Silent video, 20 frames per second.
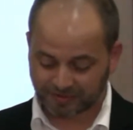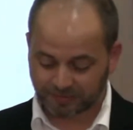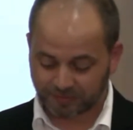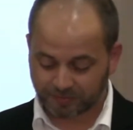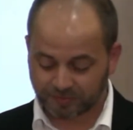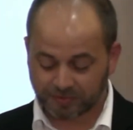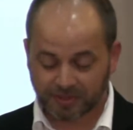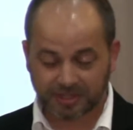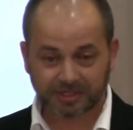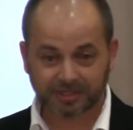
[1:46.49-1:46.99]

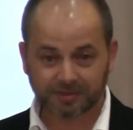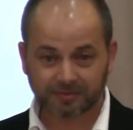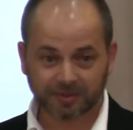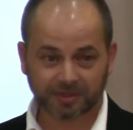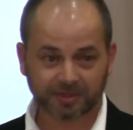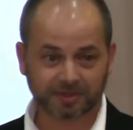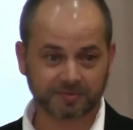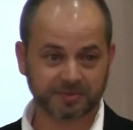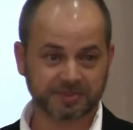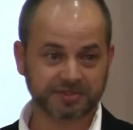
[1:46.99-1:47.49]
really
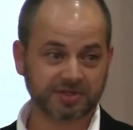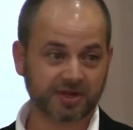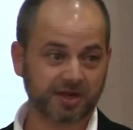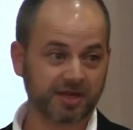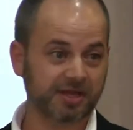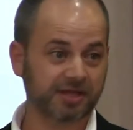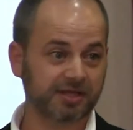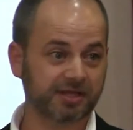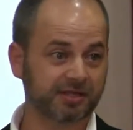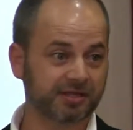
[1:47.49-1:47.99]
what I was
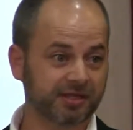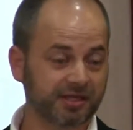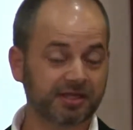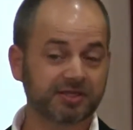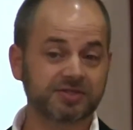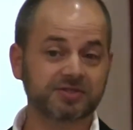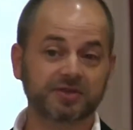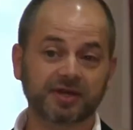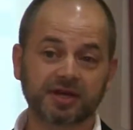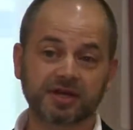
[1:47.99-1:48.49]
going into